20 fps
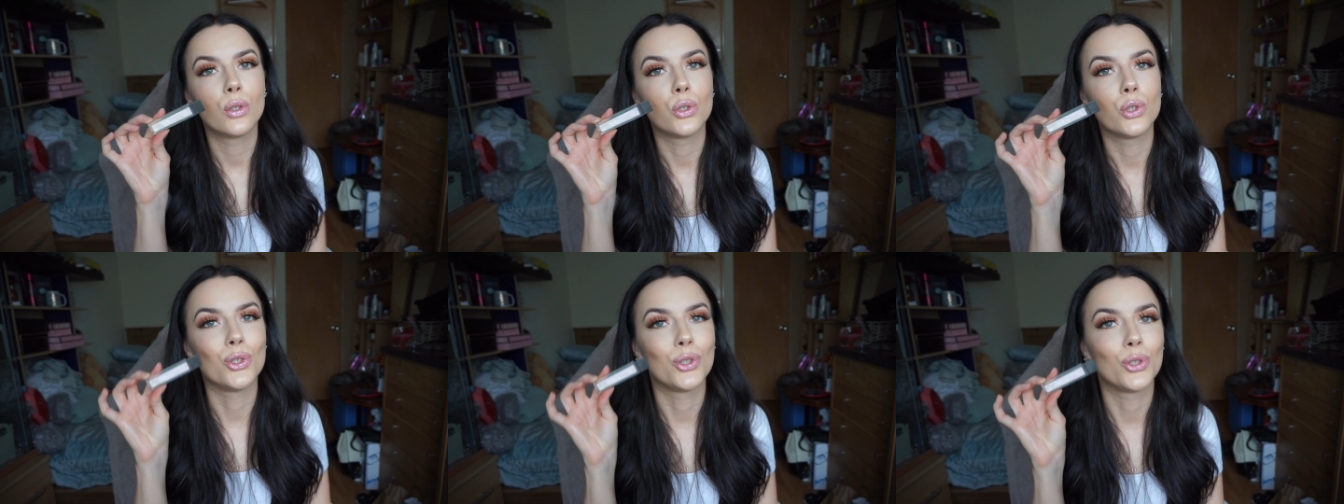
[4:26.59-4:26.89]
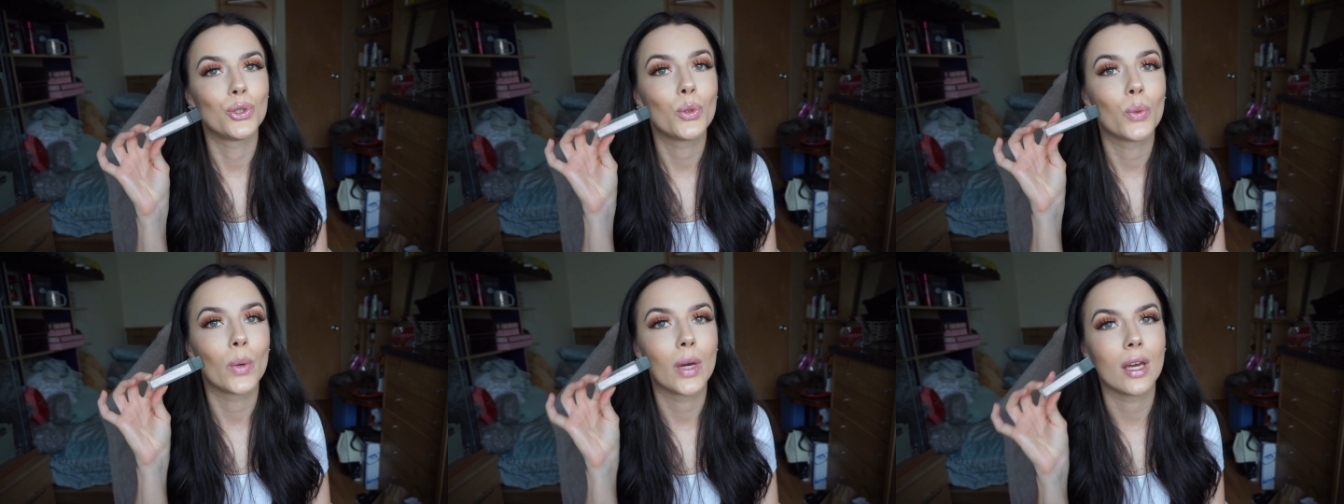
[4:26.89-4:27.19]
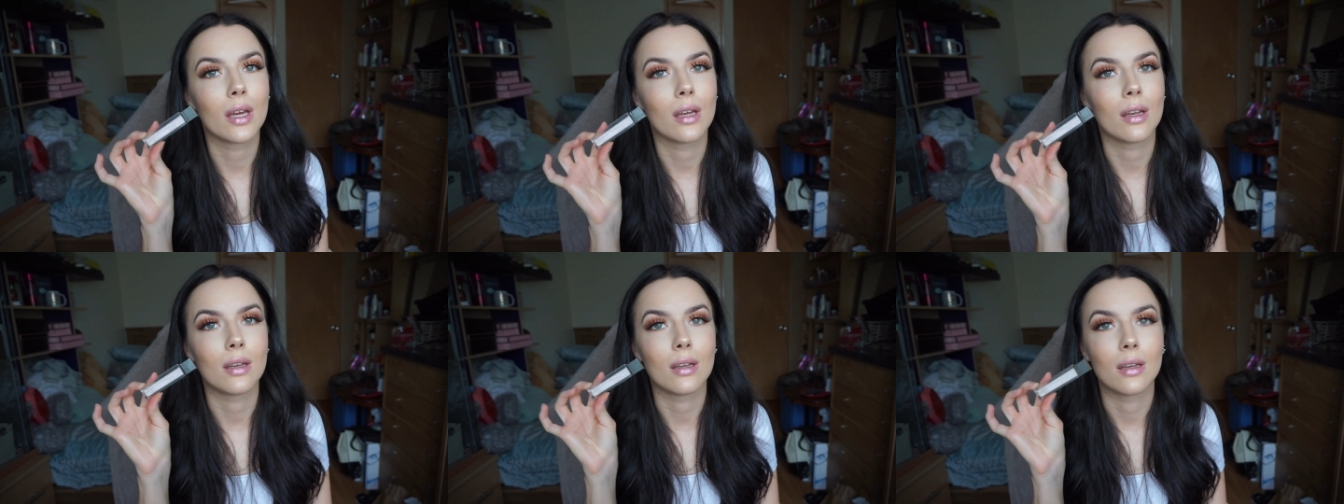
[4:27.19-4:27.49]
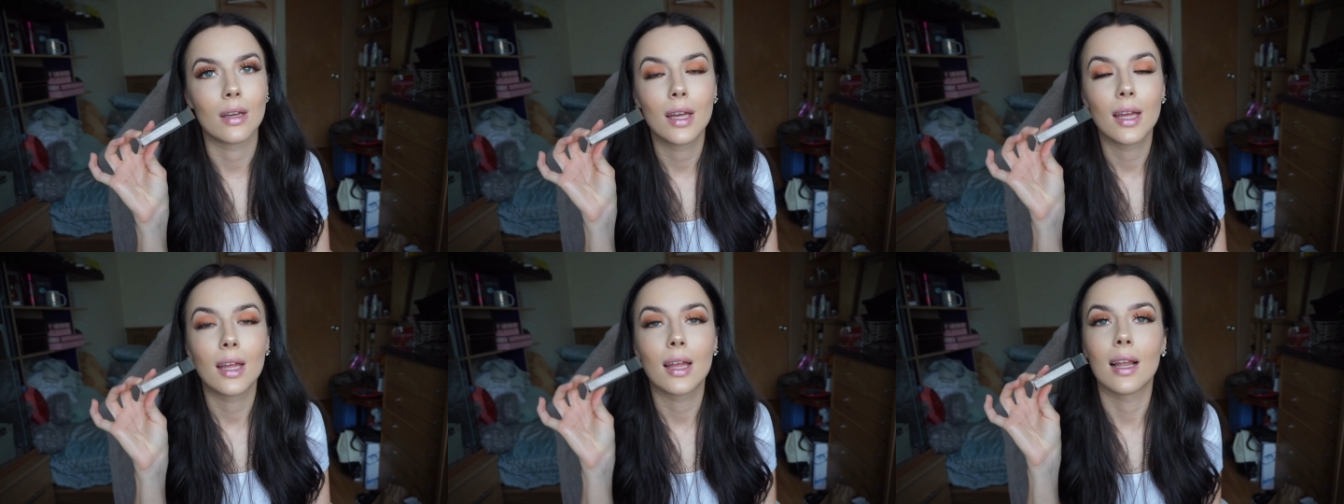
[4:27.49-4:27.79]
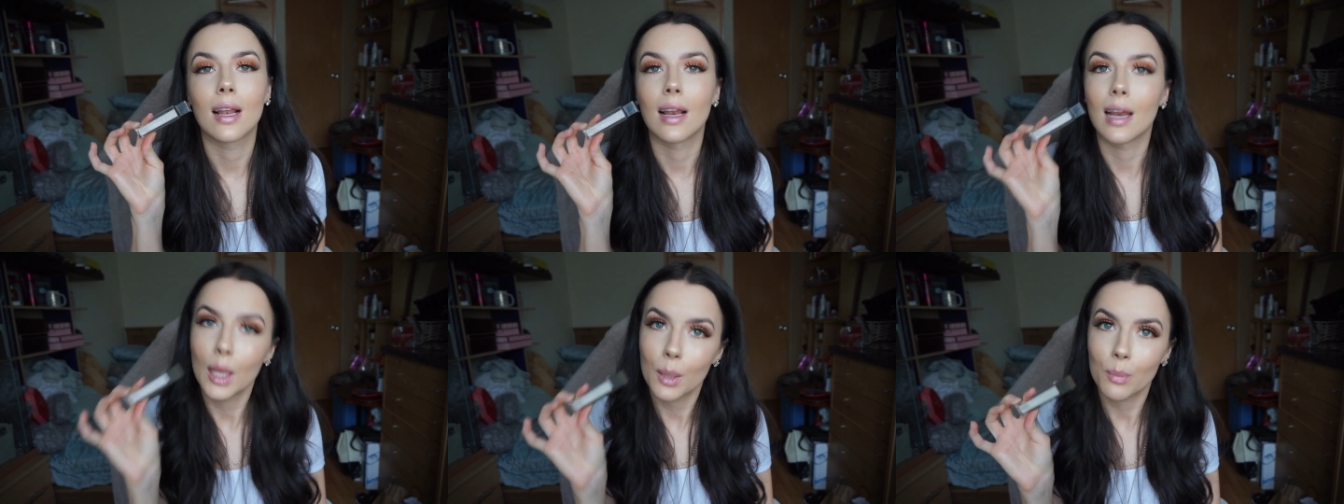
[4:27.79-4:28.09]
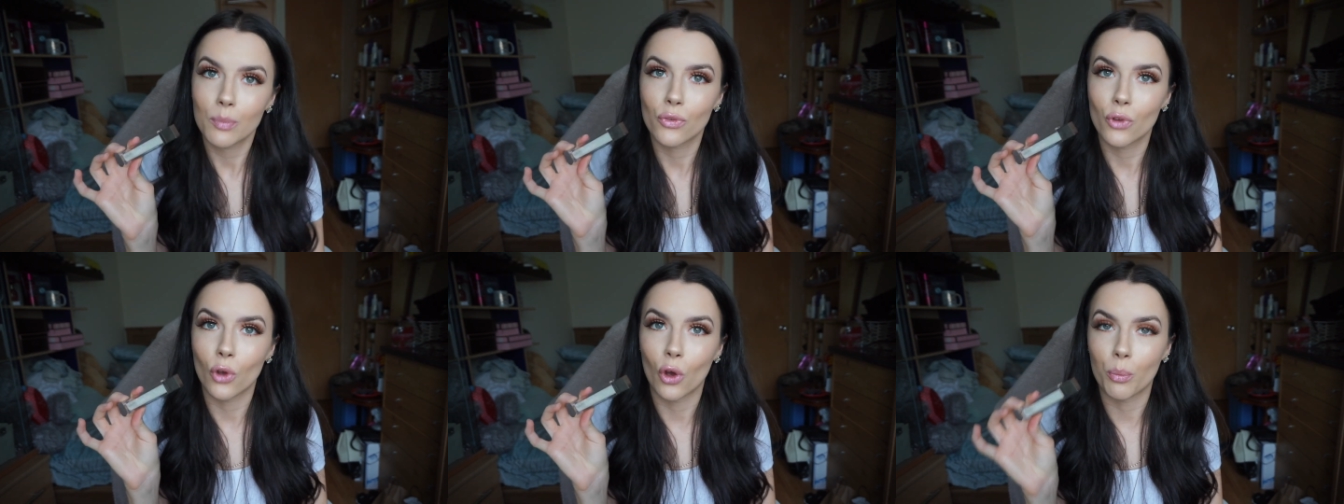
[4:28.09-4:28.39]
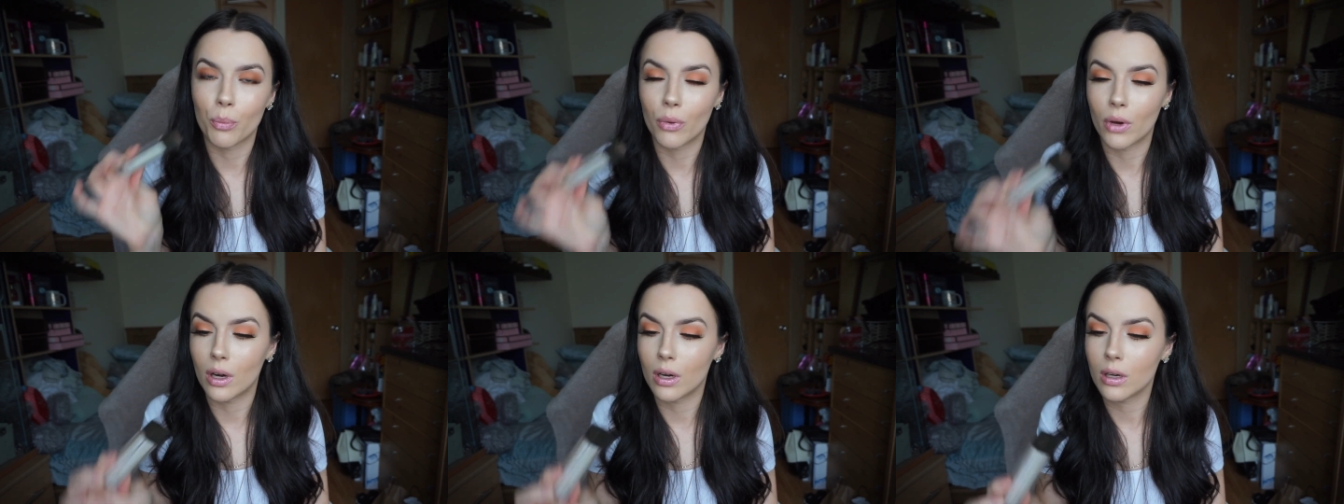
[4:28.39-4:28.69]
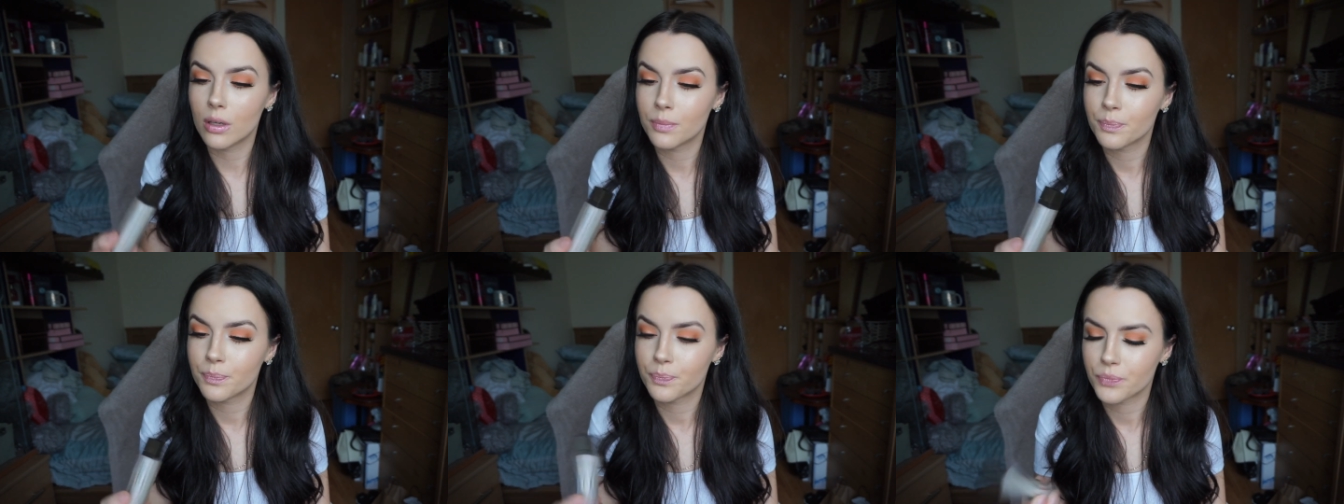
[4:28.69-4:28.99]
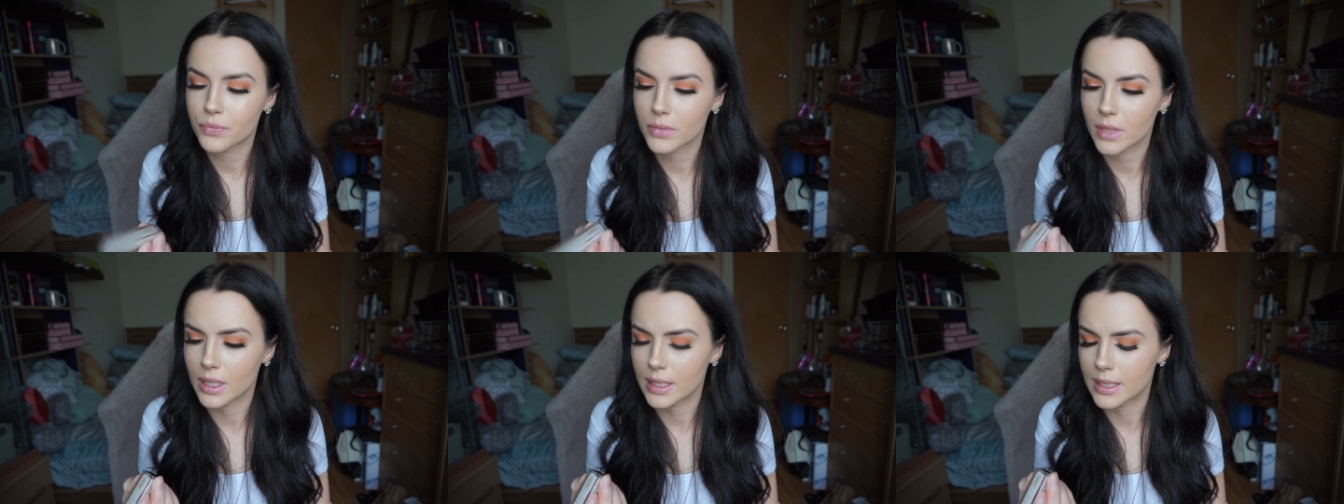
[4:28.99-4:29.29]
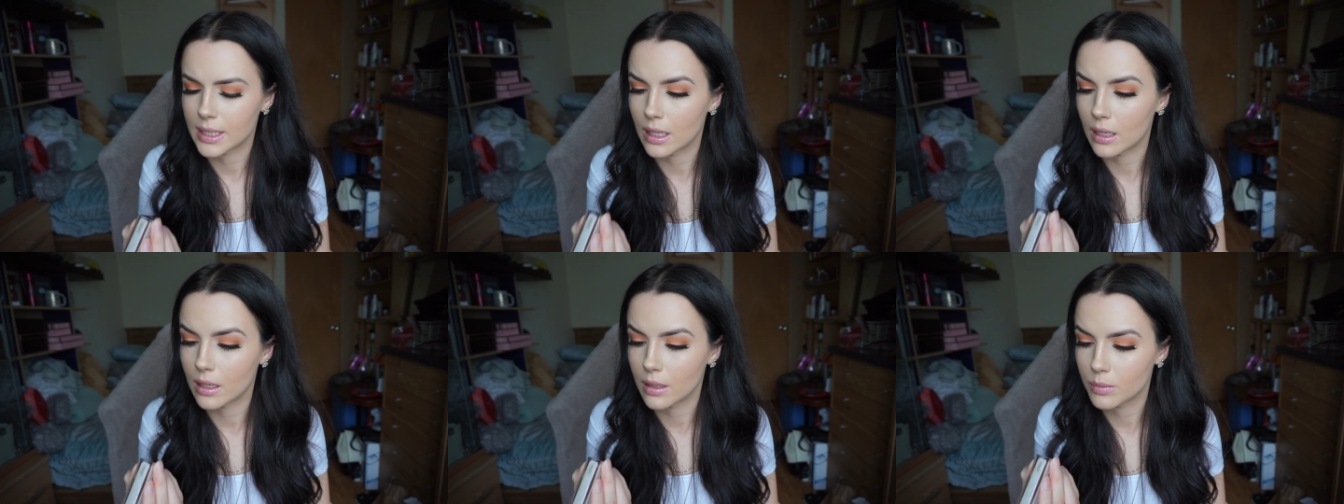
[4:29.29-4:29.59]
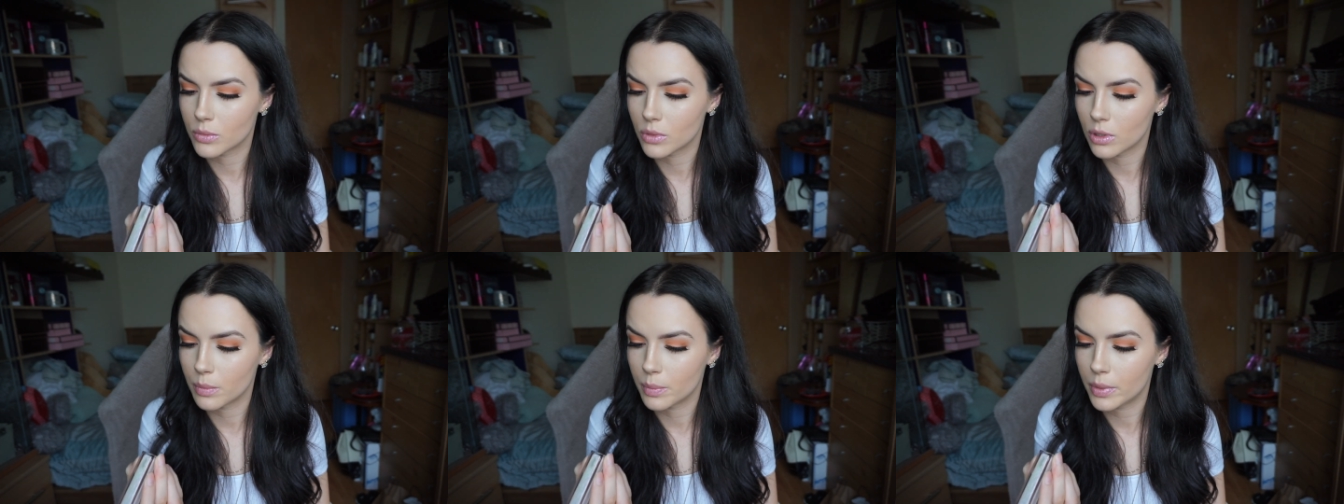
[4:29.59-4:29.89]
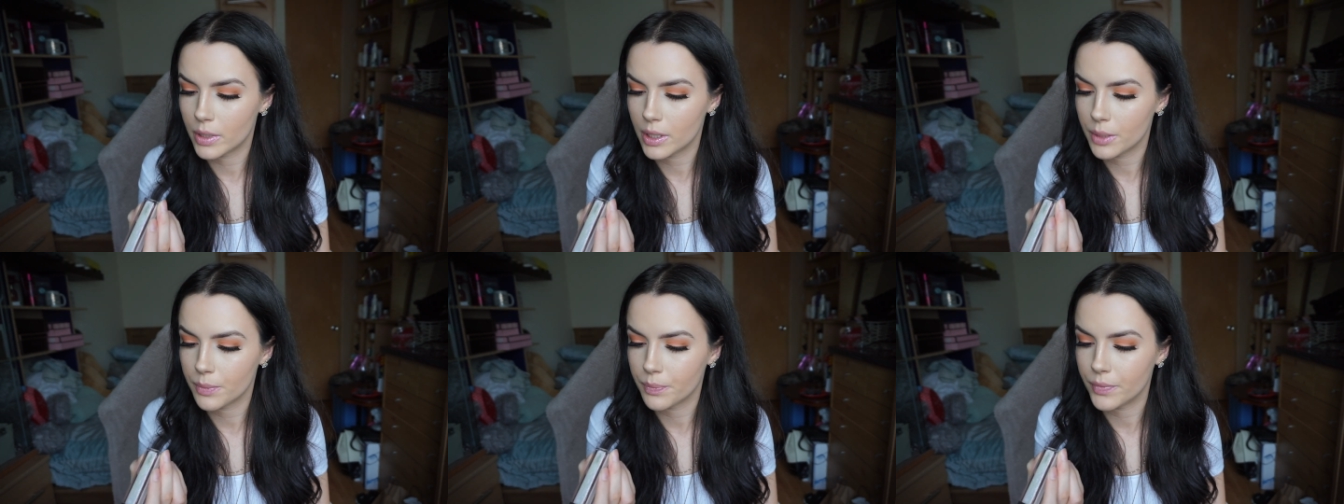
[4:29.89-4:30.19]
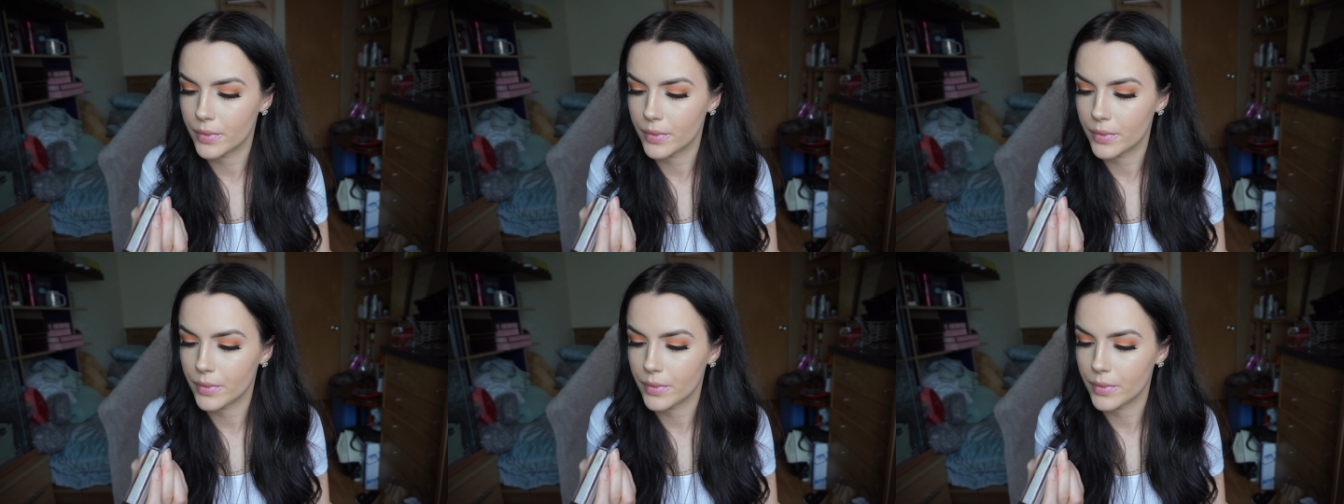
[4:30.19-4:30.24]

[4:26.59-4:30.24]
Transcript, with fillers: Jouer Lip Topper is it lip topper?